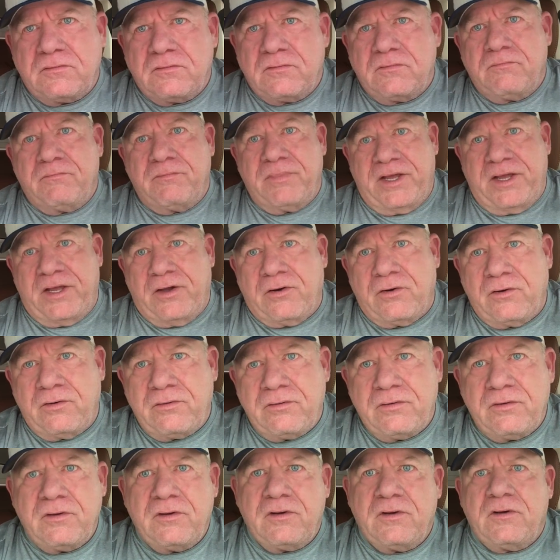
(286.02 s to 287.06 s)
meal,
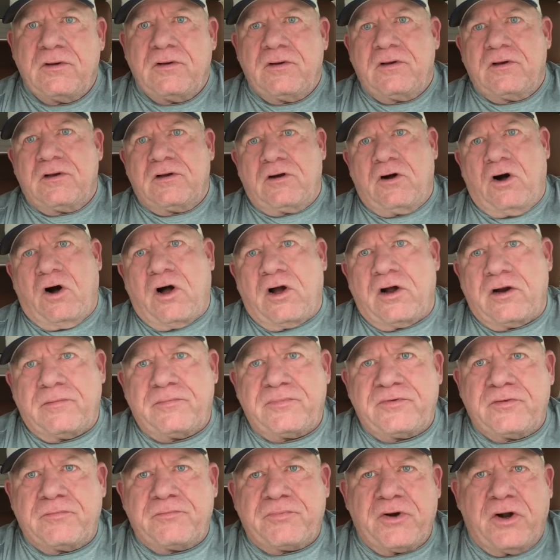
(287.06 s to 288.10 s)

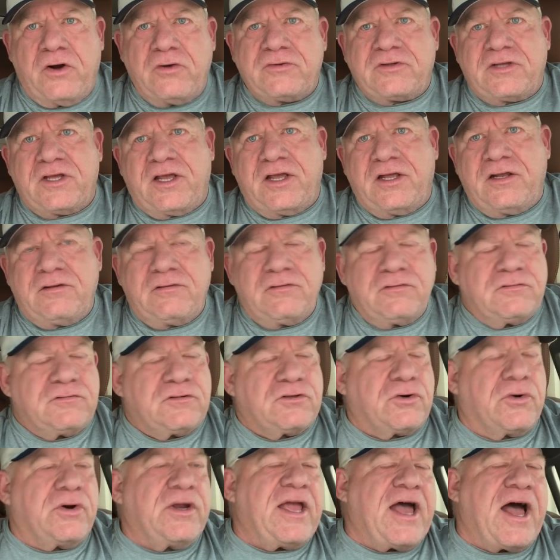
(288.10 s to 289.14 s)
carbs and protein
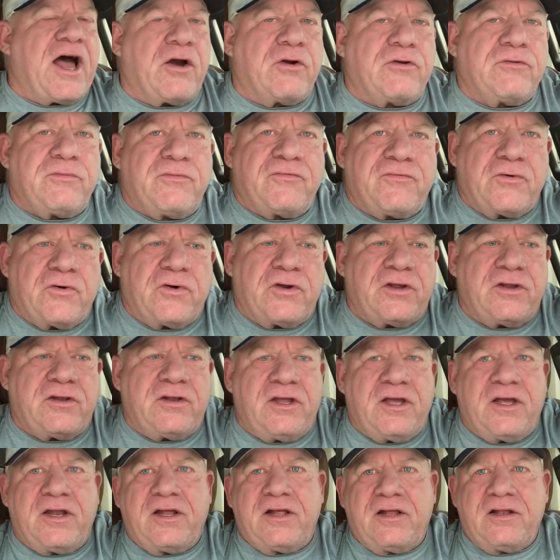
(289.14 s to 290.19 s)
3 hours before you
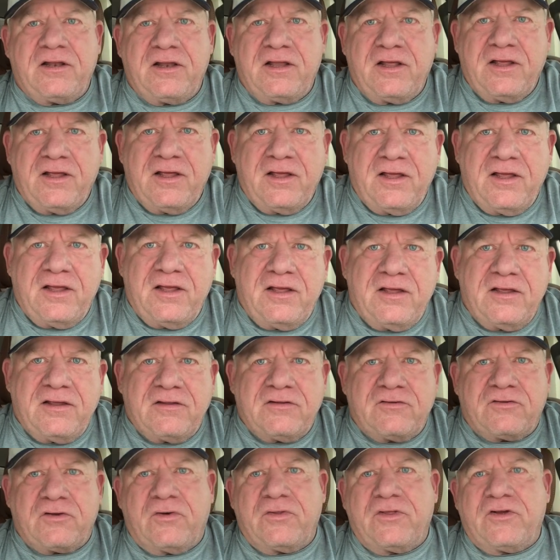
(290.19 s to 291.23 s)
did it?
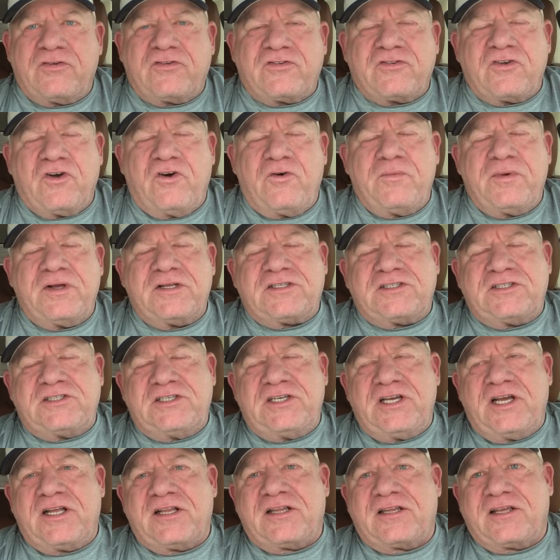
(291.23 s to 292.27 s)
So there's so much
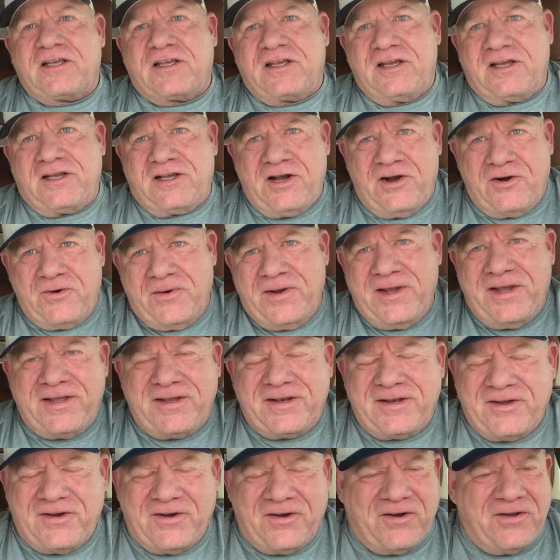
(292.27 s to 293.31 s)
shit that can go
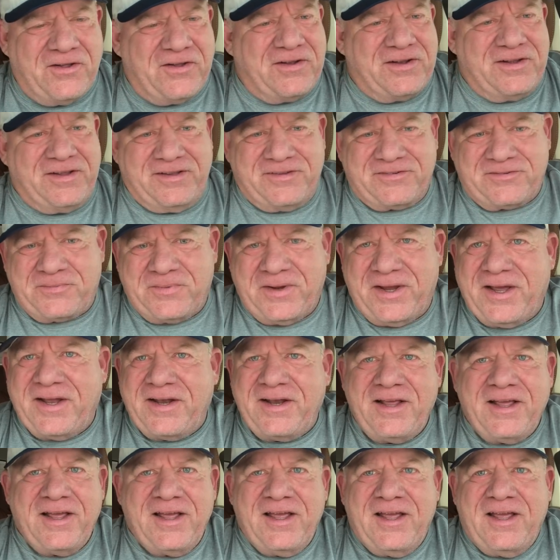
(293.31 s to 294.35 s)
in all this, man.
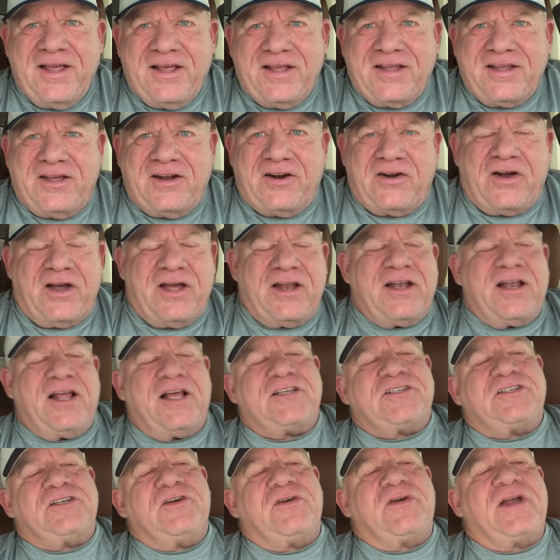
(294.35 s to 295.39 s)
You know,
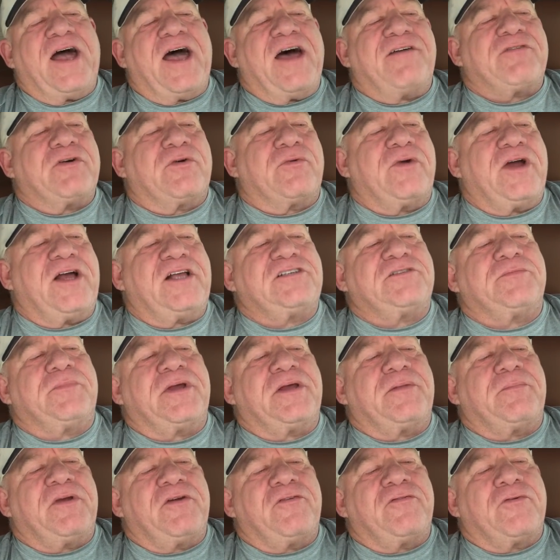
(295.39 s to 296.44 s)
unless you have a
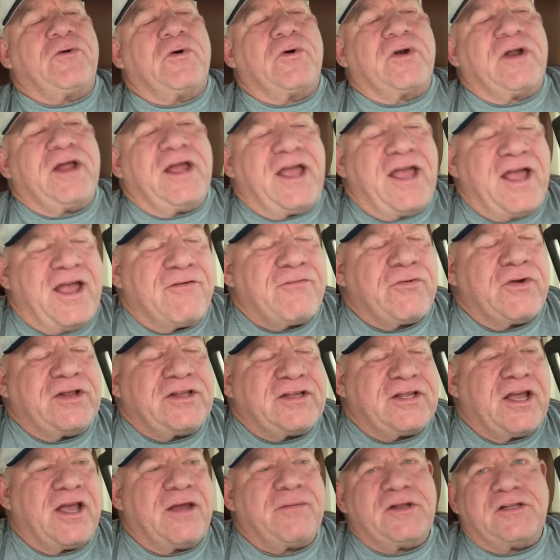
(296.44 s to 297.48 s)
regiment before every
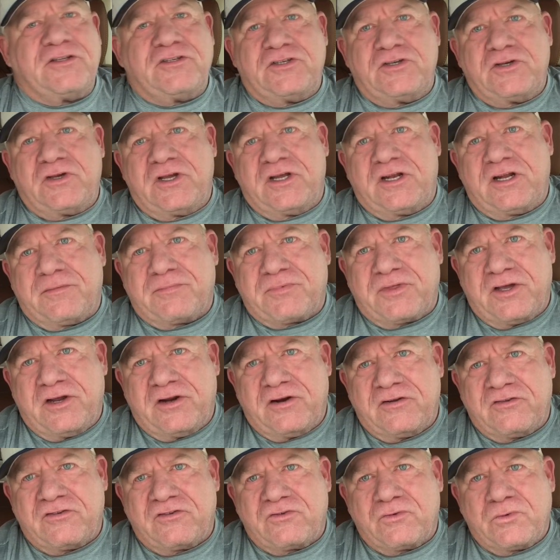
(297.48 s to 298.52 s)
time that you get up
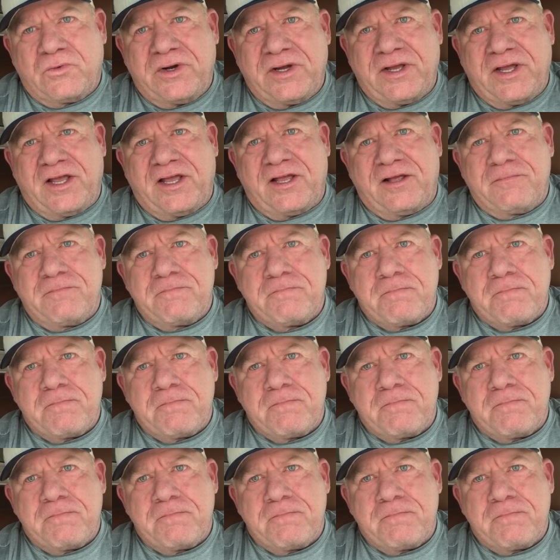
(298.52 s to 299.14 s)
there and swing,